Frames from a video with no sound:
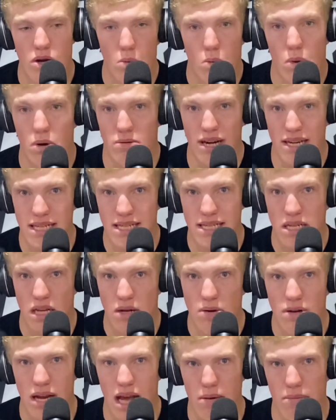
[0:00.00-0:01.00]
what races he's
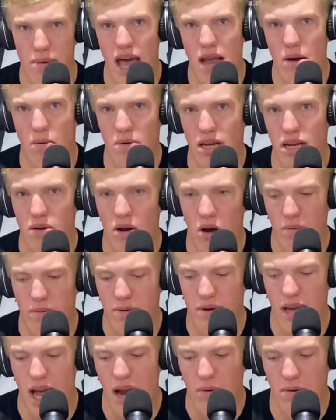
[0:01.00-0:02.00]
doing yet, but I really hope.
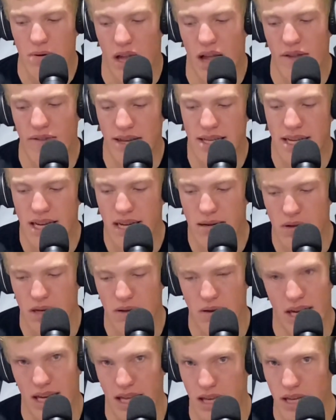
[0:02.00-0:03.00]
I would love to see him do
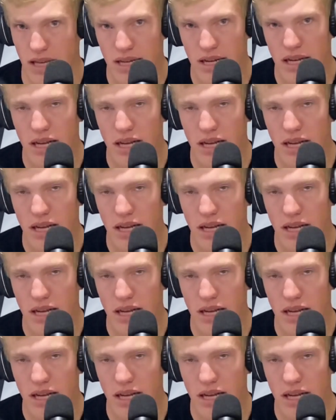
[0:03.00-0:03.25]
like the